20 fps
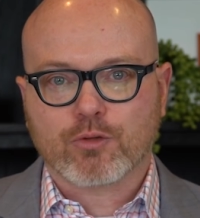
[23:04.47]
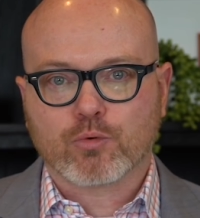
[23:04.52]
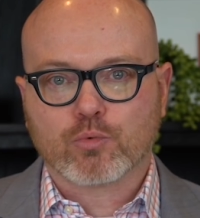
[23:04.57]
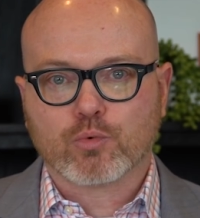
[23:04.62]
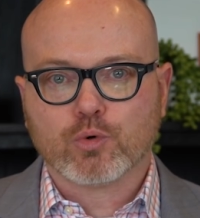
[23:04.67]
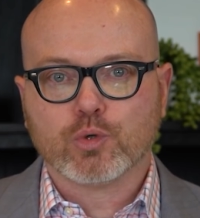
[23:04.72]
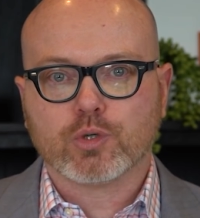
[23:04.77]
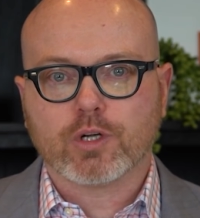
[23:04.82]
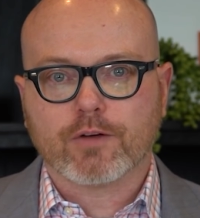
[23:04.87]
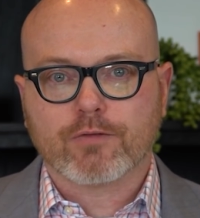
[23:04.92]
at the
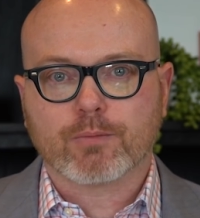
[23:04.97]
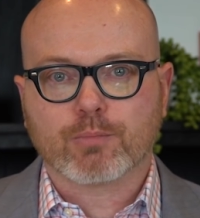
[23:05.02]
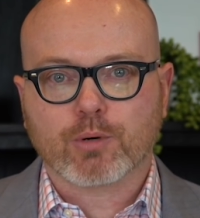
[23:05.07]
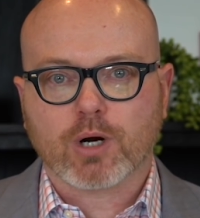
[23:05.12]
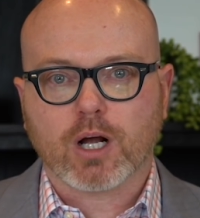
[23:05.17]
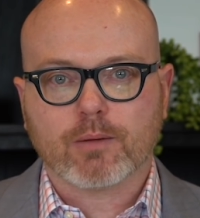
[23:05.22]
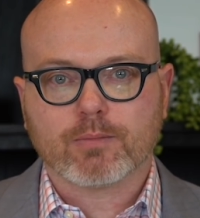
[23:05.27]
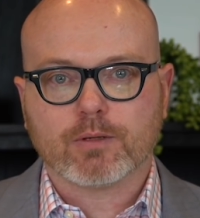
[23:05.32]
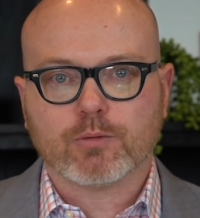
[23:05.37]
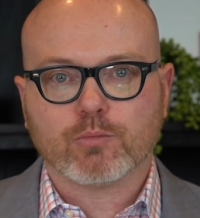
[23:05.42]
root of the
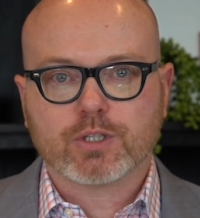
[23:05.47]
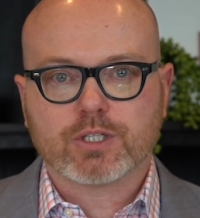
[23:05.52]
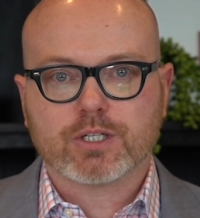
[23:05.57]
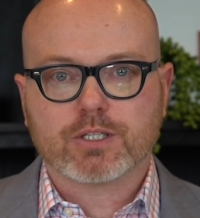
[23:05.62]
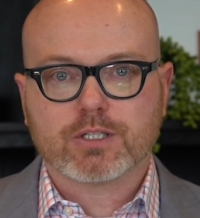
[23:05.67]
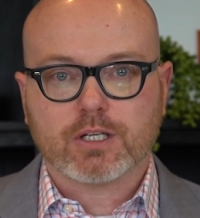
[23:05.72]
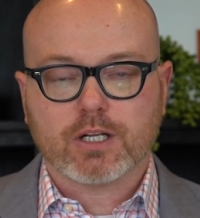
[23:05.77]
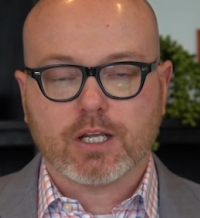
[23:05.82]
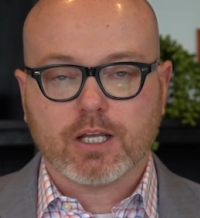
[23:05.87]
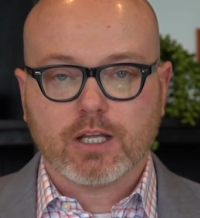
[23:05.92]
problem, which
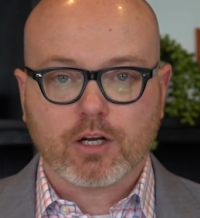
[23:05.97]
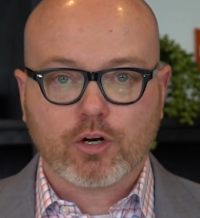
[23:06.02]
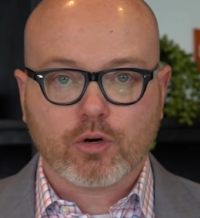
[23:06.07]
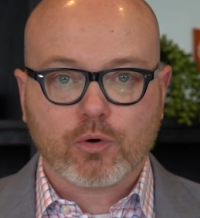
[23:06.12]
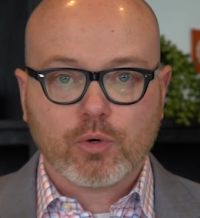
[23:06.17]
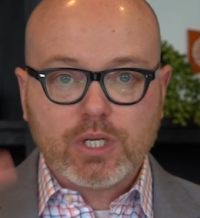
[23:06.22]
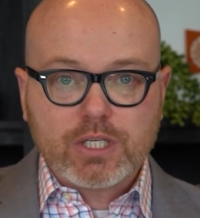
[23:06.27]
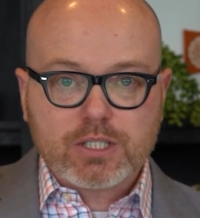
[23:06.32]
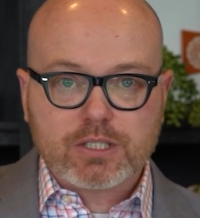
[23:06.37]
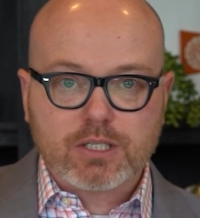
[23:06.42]
is it
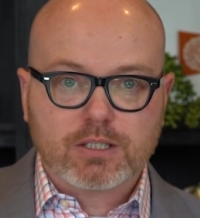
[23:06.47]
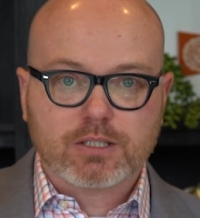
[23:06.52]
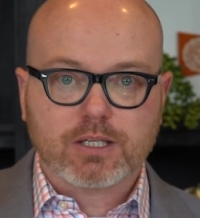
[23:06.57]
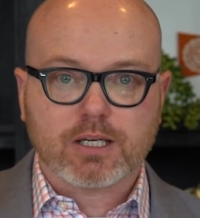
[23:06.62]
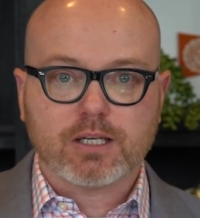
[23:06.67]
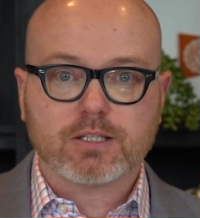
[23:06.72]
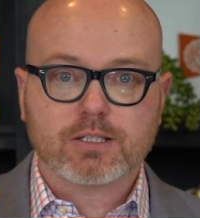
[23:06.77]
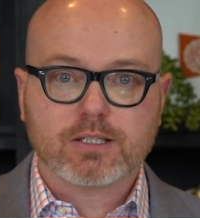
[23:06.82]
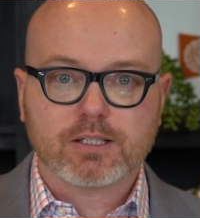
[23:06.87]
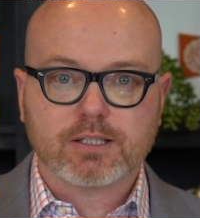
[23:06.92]
increases
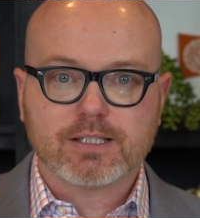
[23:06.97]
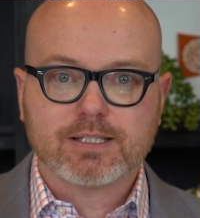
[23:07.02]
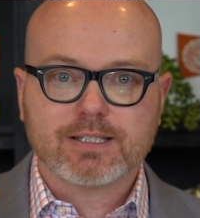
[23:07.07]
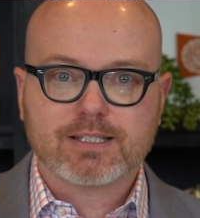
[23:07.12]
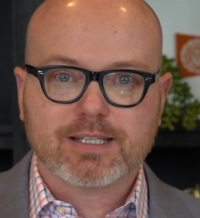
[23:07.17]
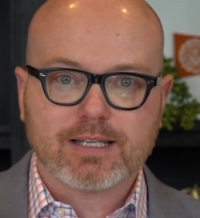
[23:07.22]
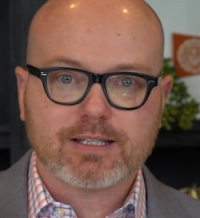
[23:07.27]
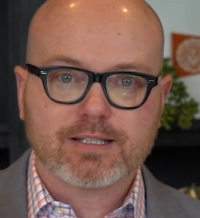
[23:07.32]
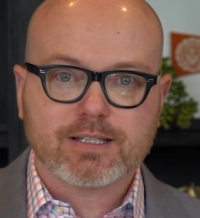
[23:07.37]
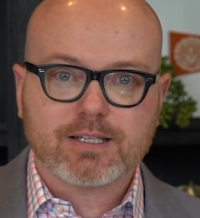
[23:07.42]

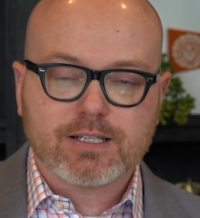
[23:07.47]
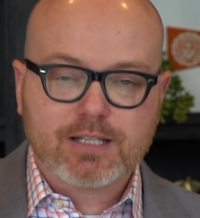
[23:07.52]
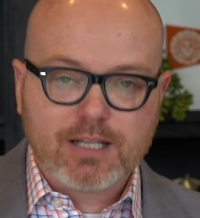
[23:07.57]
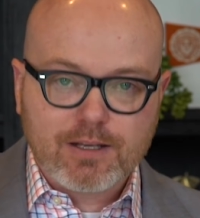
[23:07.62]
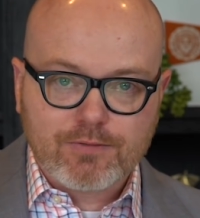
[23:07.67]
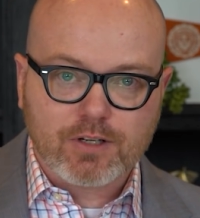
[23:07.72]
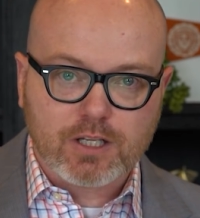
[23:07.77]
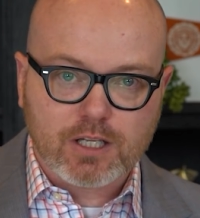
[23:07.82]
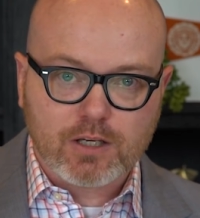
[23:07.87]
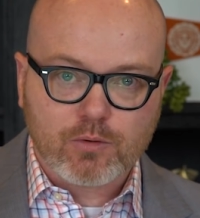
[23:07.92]
insulin
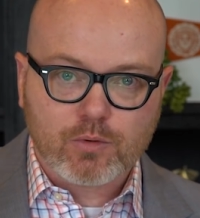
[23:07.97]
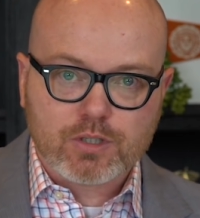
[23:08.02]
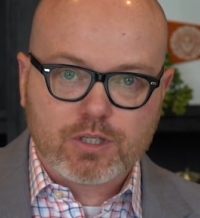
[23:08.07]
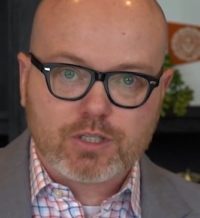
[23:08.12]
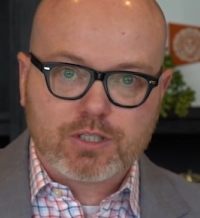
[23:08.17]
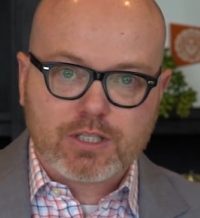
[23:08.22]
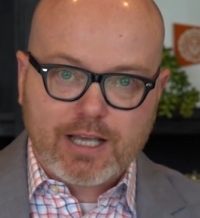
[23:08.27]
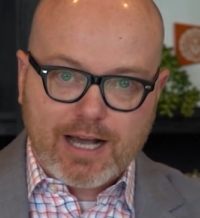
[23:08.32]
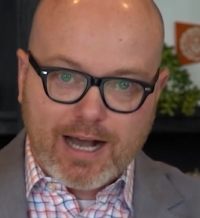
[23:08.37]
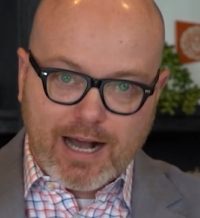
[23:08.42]
sensitivity, which
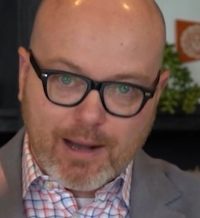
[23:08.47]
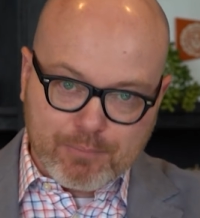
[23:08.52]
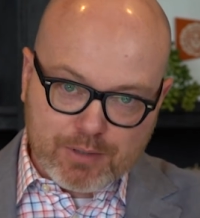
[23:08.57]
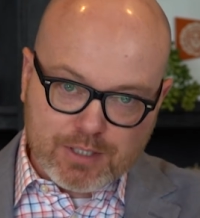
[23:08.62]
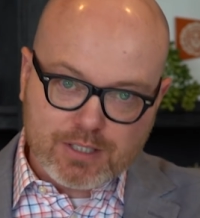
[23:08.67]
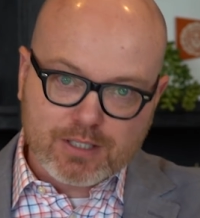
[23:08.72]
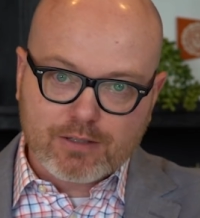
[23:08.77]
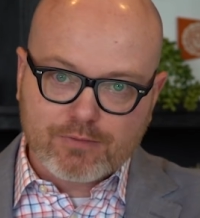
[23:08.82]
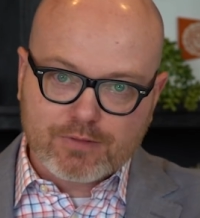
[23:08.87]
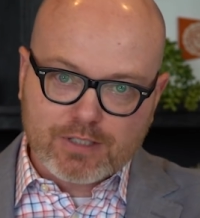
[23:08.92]
is the
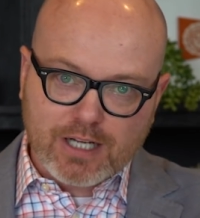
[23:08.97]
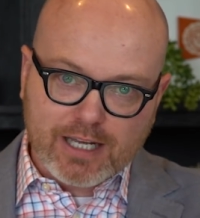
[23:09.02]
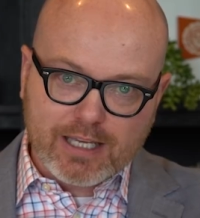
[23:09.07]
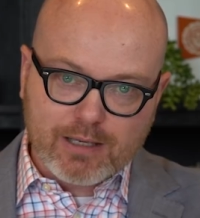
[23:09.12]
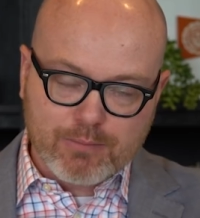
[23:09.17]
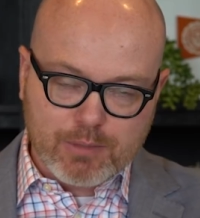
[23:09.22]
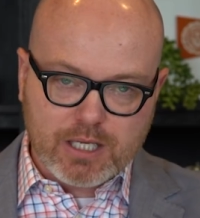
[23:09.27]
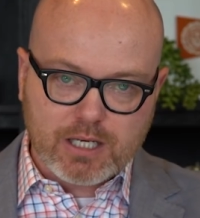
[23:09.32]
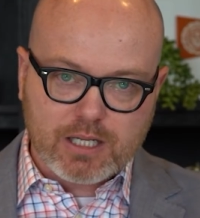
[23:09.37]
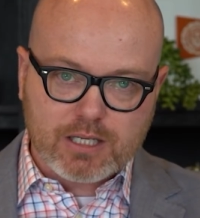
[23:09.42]
opposite of
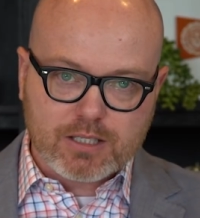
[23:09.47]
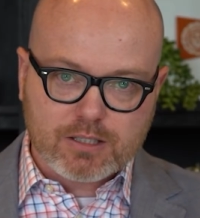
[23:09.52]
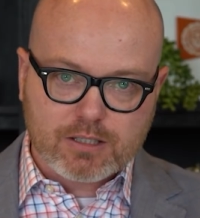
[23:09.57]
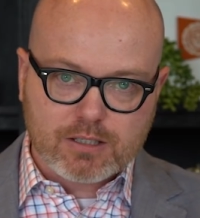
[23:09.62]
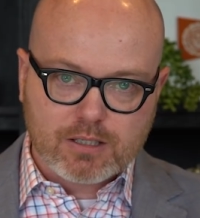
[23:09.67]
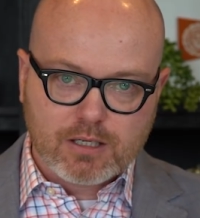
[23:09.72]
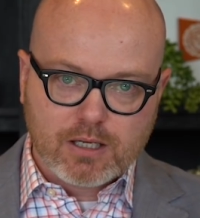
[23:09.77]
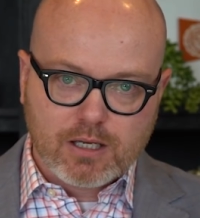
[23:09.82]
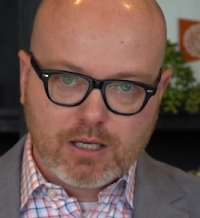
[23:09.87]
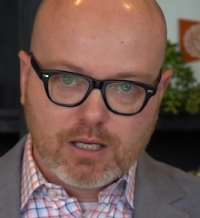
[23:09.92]

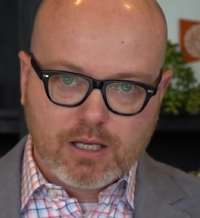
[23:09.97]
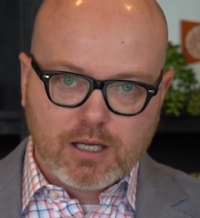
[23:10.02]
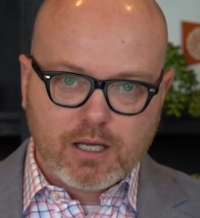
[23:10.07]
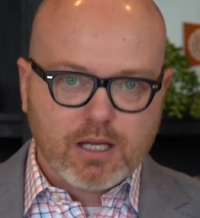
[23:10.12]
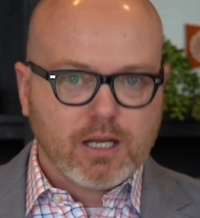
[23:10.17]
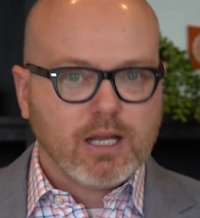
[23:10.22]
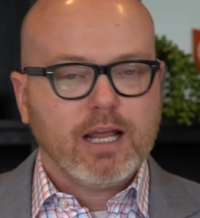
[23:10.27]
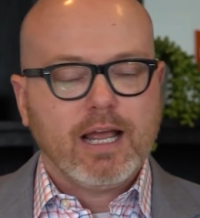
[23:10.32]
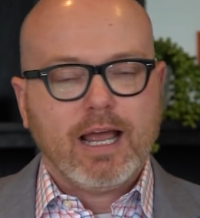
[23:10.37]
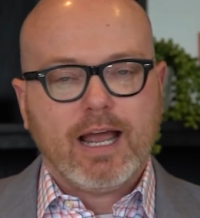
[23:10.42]
diabetes.
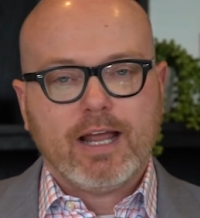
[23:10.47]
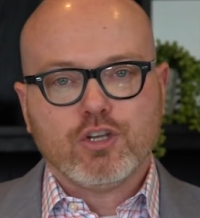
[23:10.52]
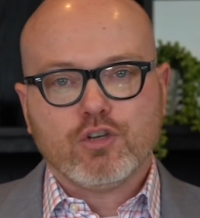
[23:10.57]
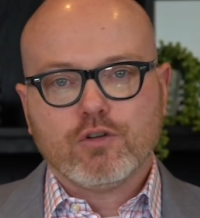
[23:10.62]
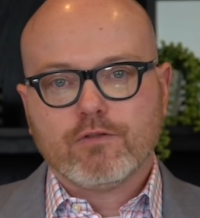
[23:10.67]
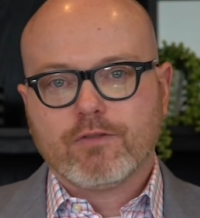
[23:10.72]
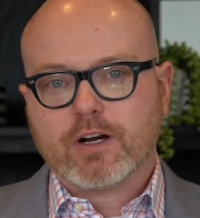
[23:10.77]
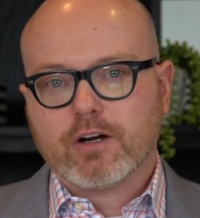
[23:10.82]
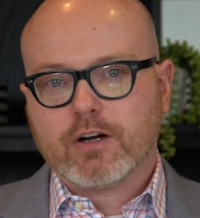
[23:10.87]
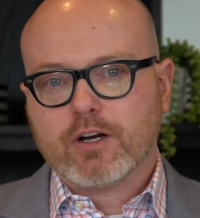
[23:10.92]
And
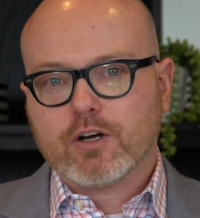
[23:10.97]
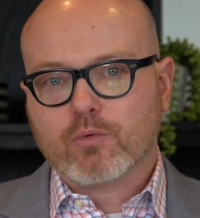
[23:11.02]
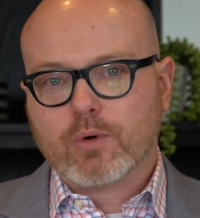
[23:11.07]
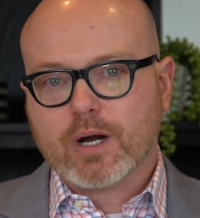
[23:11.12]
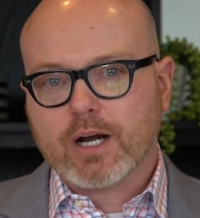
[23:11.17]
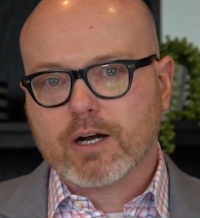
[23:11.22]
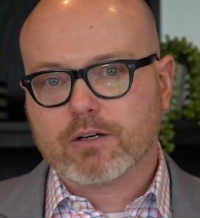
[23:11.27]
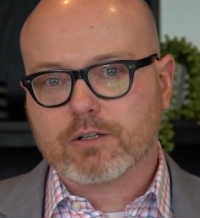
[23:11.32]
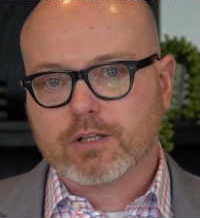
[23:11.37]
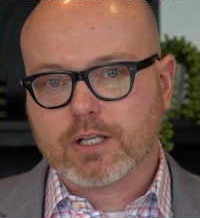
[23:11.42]
you very
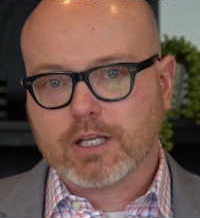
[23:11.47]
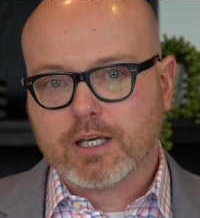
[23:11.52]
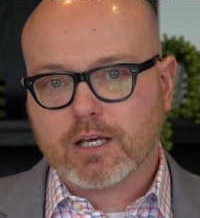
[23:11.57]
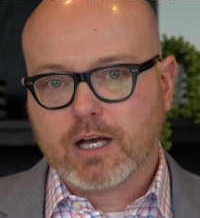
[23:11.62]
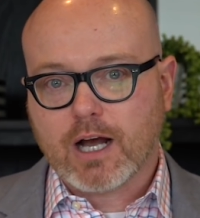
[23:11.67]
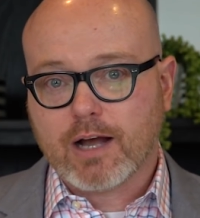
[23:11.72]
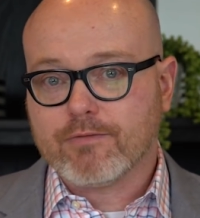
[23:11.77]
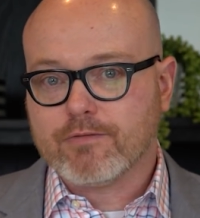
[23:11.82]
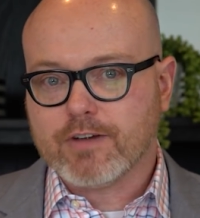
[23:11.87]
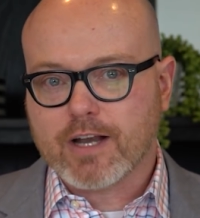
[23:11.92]

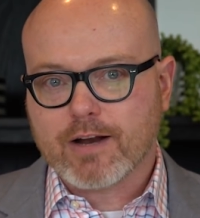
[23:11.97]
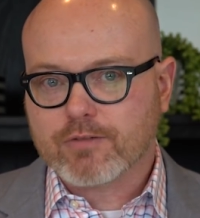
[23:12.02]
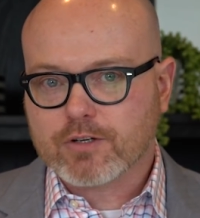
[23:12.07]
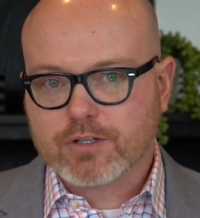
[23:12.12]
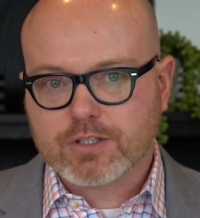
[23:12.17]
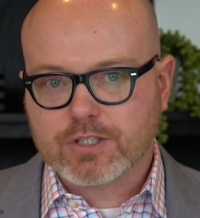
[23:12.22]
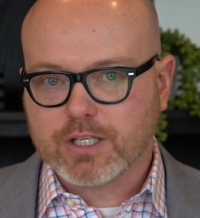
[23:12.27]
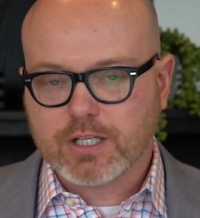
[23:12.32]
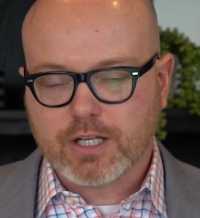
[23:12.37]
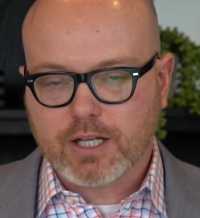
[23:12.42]
rarely, I've
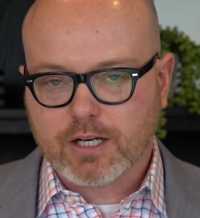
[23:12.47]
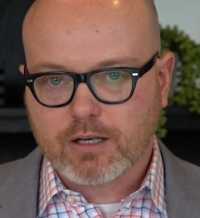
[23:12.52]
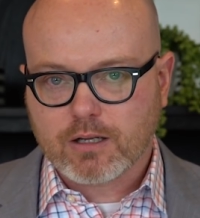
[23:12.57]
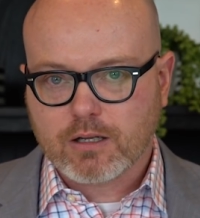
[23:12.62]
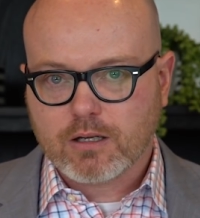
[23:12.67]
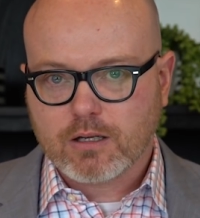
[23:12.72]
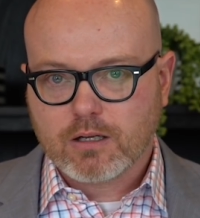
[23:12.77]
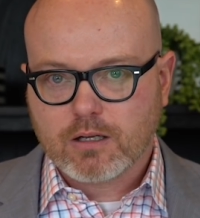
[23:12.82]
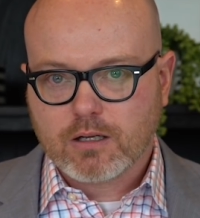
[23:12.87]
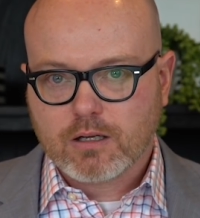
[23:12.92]
never seen
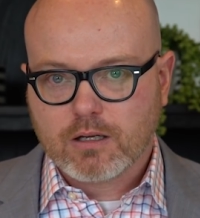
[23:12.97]
it,